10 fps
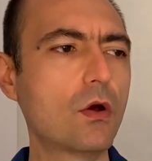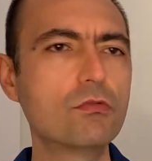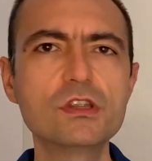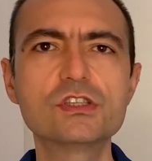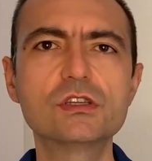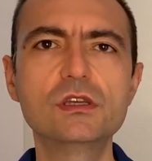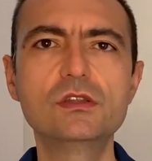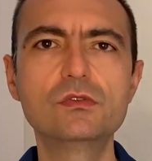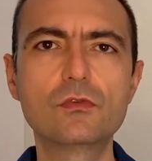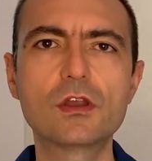origin
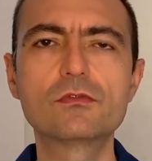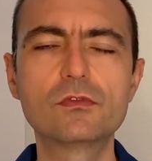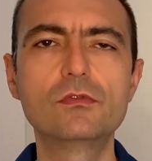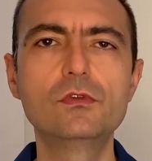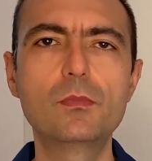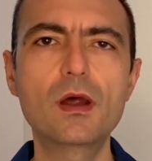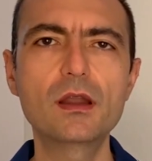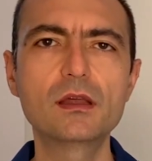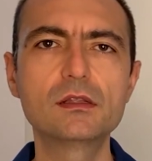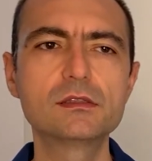into one of the fluid
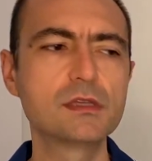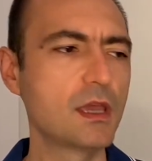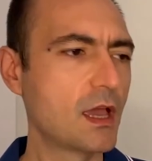particles